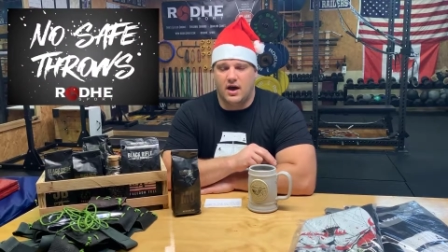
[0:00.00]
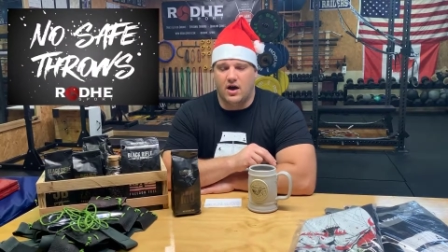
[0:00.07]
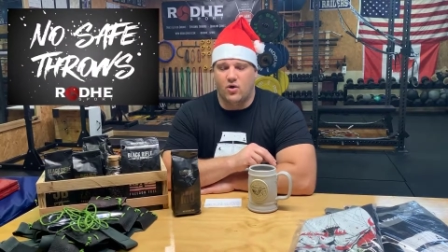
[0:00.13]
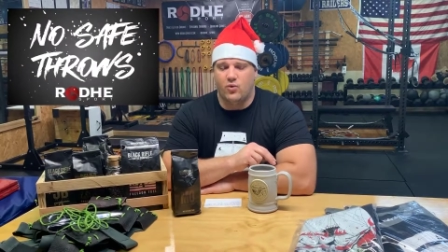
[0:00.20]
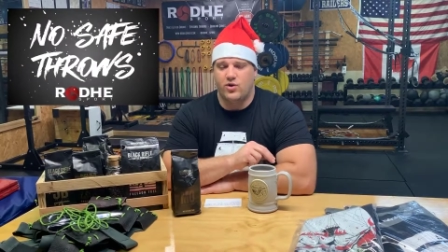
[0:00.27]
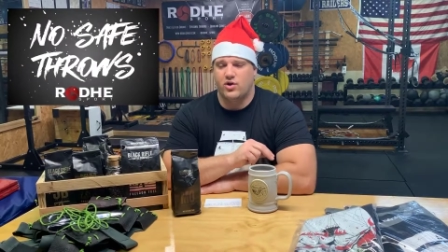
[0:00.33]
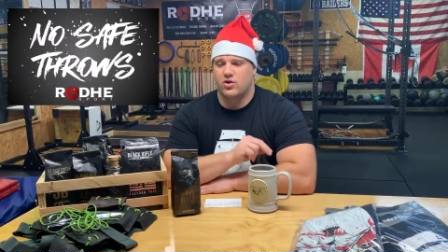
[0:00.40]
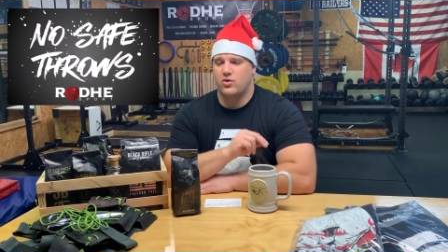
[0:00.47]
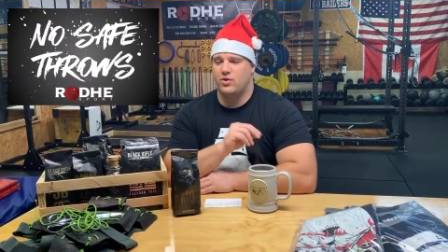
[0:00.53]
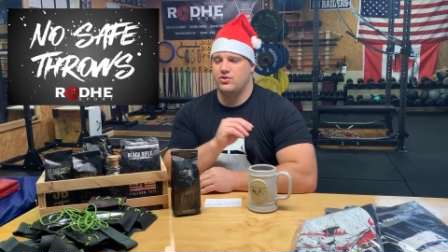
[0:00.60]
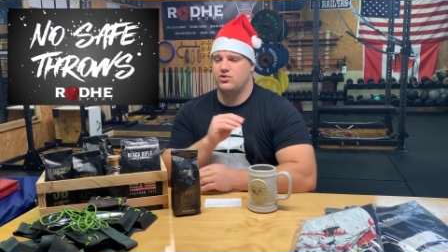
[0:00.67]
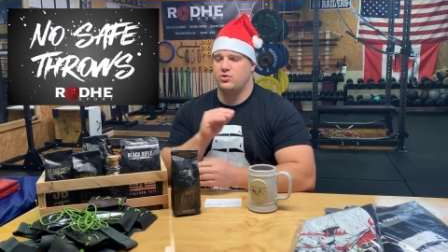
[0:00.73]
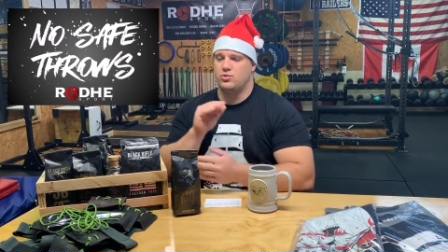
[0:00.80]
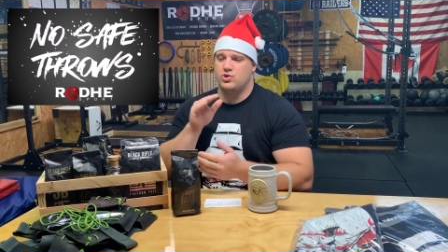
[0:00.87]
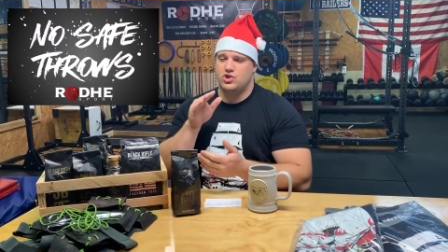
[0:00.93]
We are going
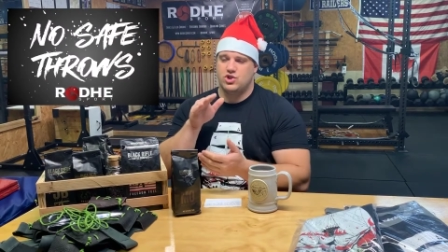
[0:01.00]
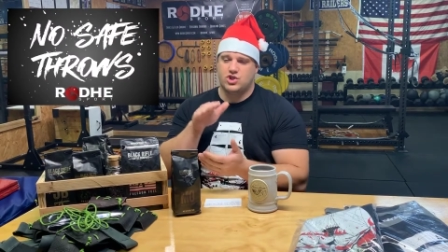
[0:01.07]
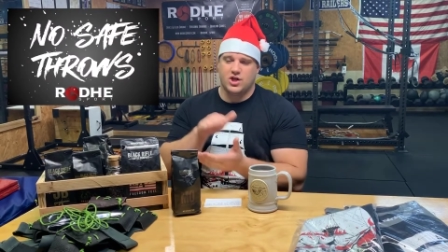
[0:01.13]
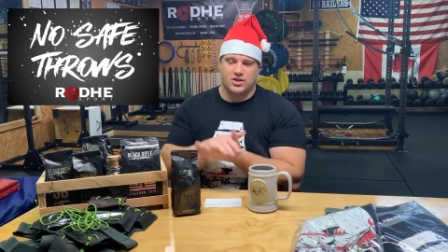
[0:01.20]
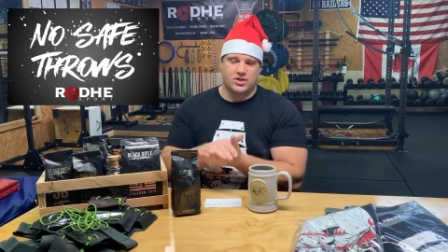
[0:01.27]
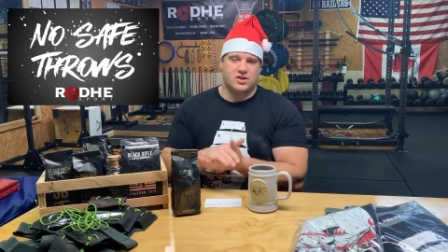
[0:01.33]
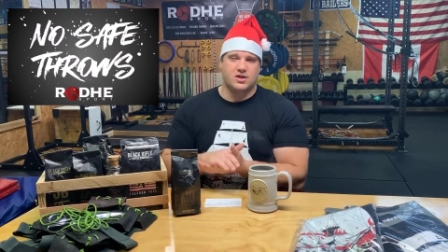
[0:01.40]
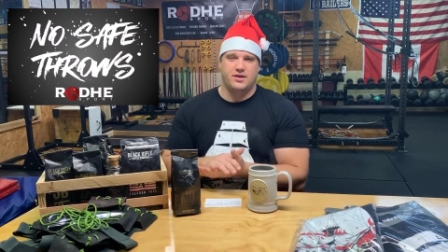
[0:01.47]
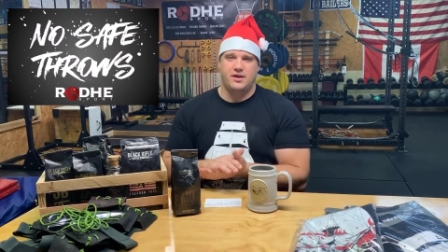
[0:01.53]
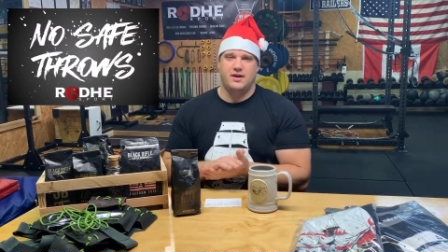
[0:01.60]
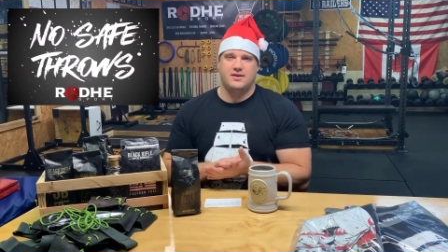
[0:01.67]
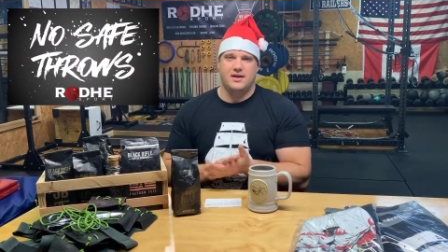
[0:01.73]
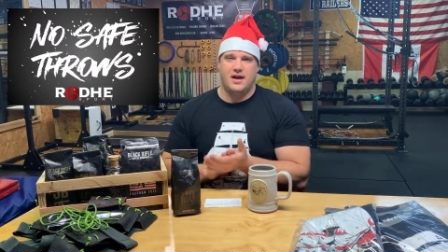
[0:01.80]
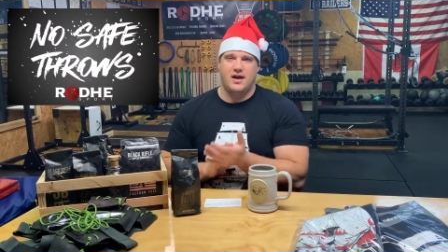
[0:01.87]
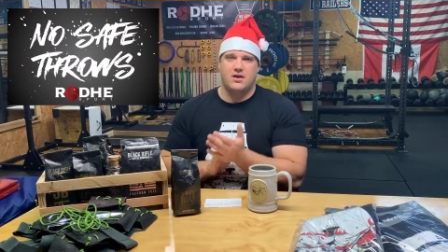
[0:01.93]
to shut the
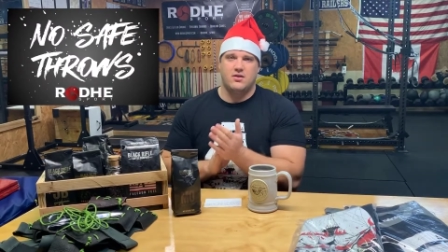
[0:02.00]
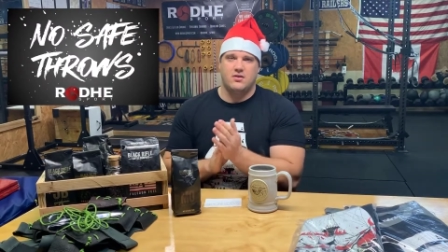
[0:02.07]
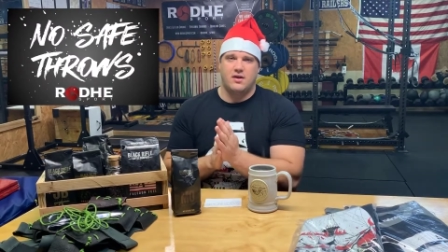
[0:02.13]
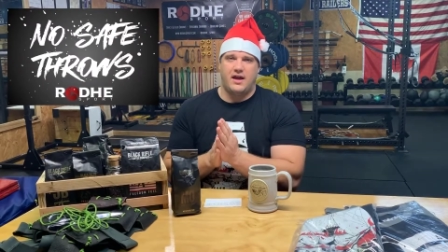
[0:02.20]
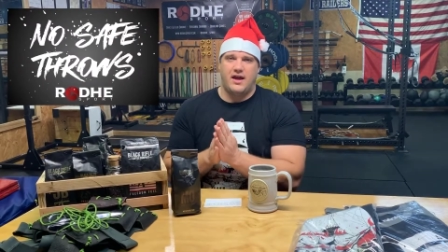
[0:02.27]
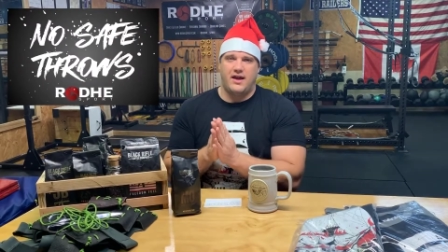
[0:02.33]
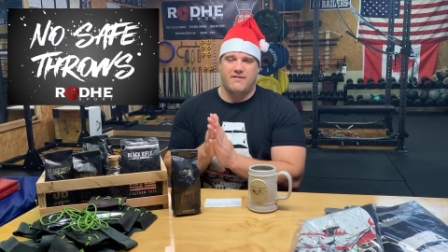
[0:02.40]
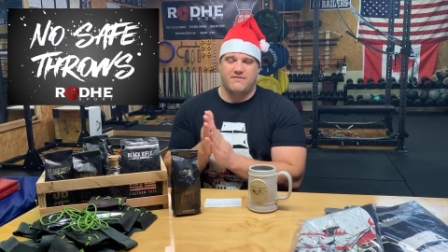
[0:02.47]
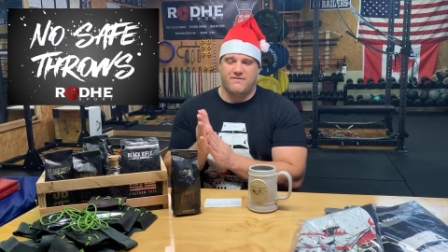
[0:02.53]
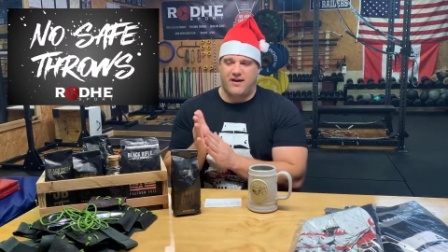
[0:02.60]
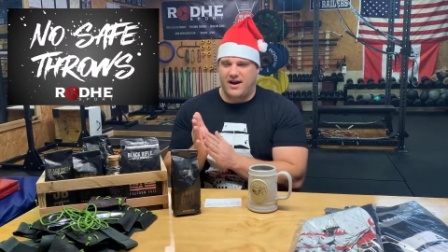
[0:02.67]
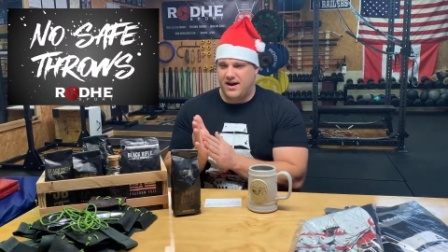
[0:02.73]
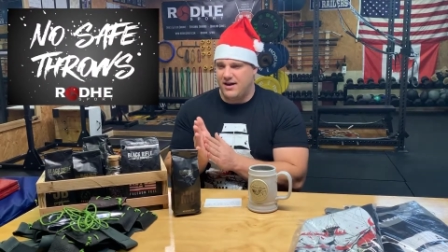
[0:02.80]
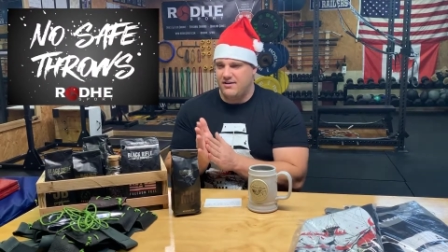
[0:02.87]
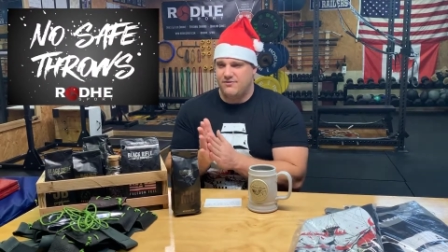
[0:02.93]
clinic down at
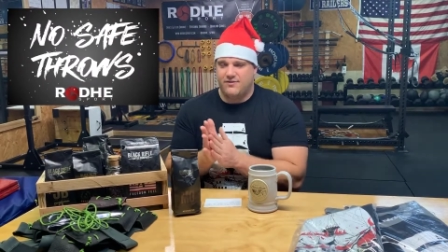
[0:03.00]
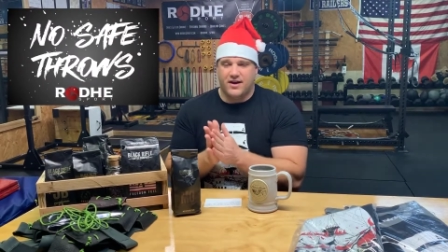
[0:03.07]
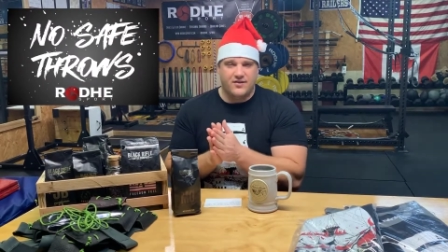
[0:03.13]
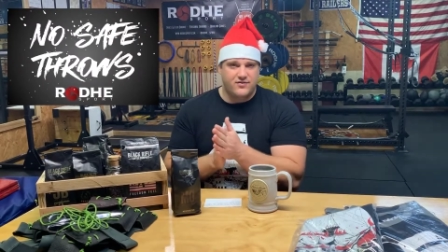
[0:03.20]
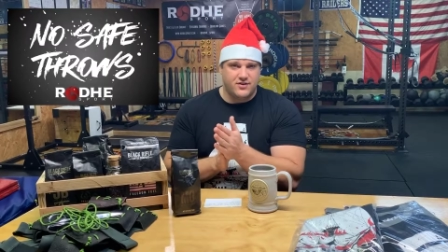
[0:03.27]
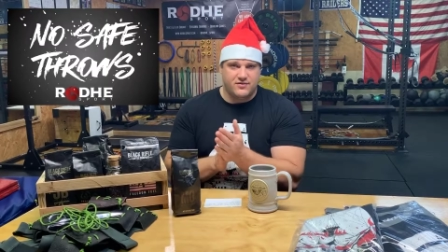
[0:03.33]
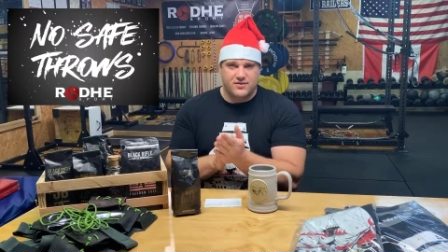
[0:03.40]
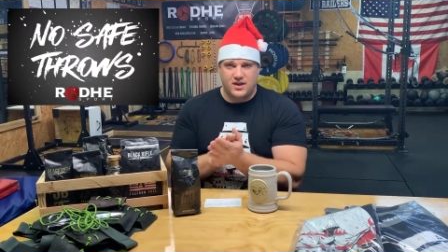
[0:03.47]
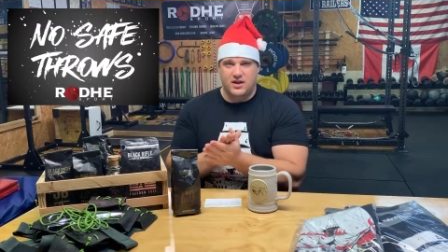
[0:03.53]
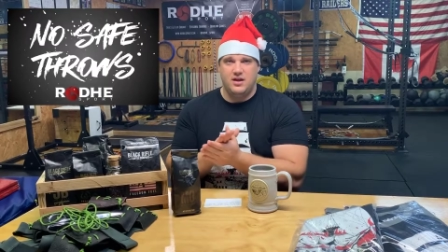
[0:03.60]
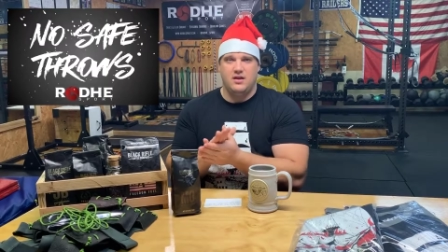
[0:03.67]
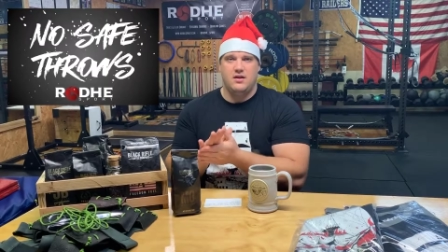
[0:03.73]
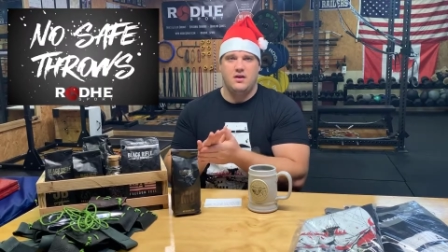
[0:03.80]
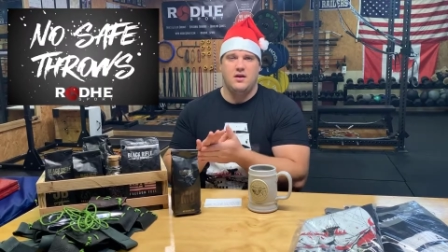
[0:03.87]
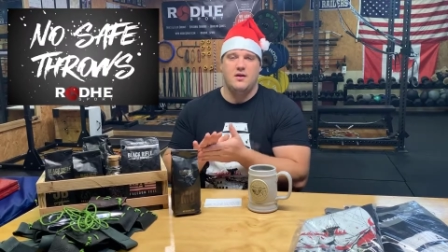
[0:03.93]

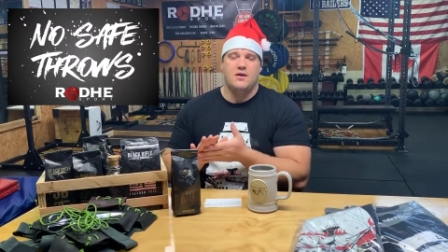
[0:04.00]
5:15.